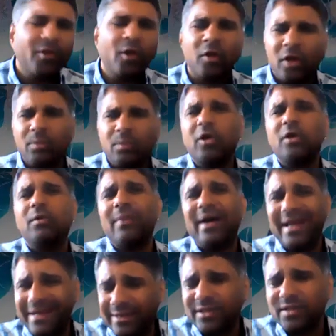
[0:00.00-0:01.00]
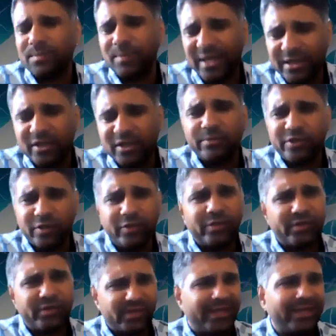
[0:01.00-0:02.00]
or more milder spectrum, so
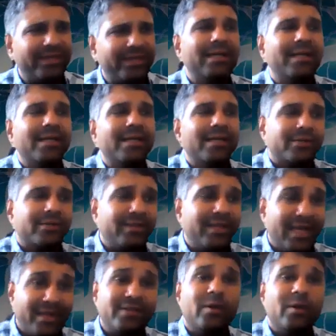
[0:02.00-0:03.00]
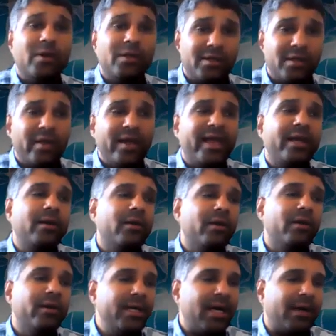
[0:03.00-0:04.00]
to say. So that is also a
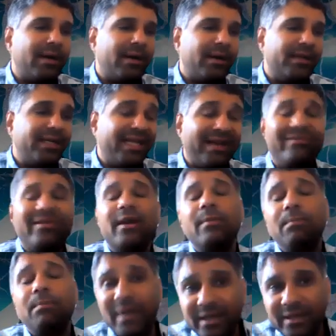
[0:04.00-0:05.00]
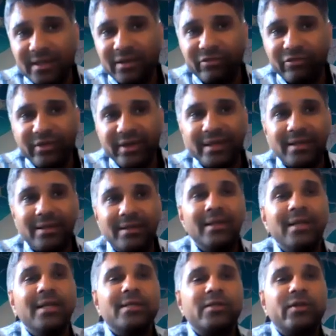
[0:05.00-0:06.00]
good development in the field.
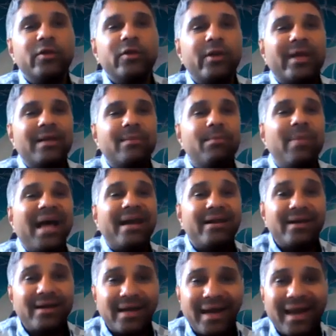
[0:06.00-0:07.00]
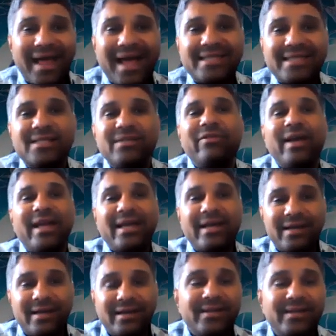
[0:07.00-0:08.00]
So you can better classify
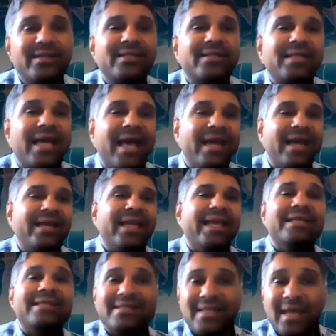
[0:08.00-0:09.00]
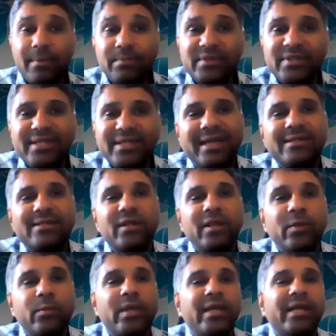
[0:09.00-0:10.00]
and understand a subset so
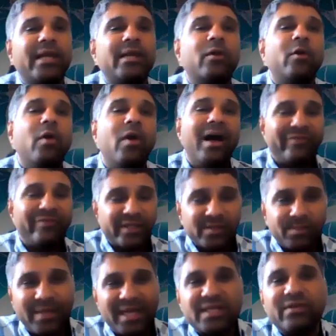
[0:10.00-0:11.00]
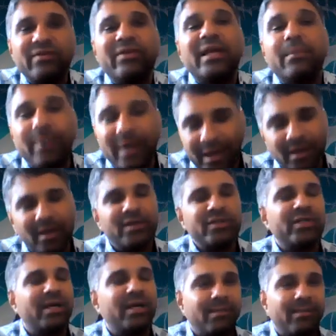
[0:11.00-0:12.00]
that way you can go after specific
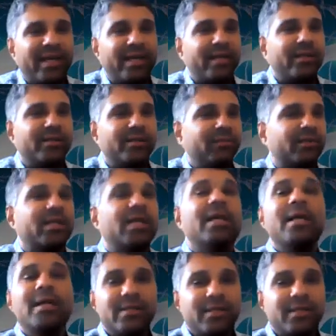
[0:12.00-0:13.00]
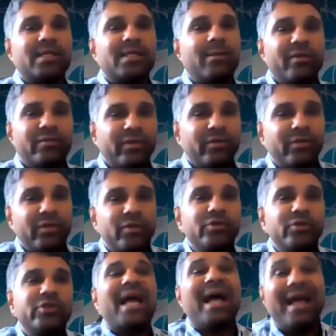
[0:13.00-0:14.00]
biological mechanisms. There's some of the few
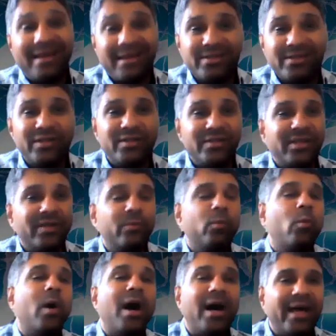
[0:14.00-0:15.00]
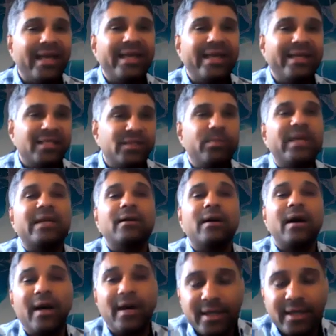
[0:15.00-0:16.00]
challenges in why it's been
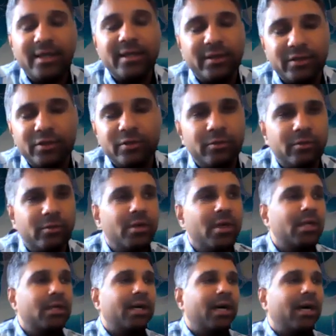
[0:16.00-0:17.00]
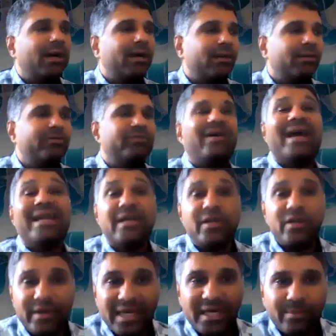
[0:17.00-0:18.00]
harder to find
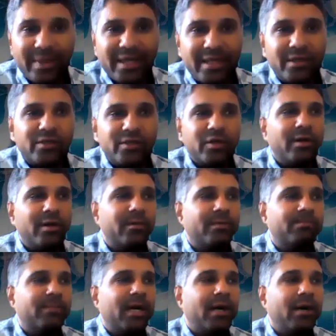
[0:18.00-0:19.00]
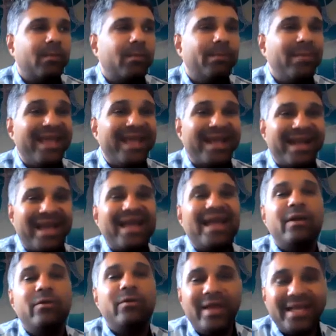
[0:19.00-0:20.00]
treatments or make
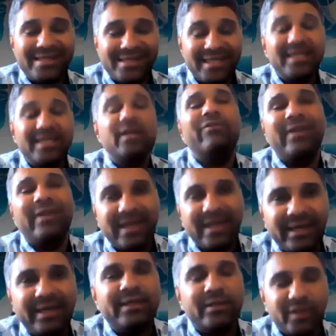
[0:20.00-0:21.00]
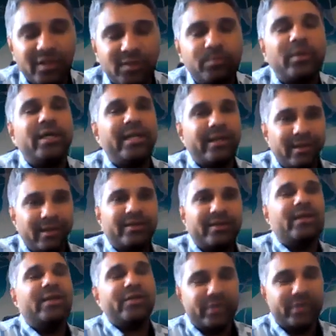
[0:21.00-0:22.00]
headway significantly in this particular
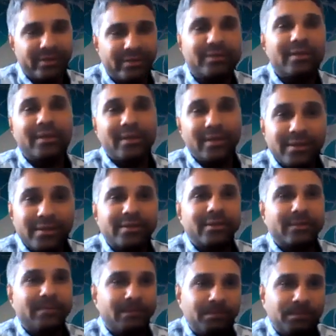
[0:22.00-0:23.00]
condition. So.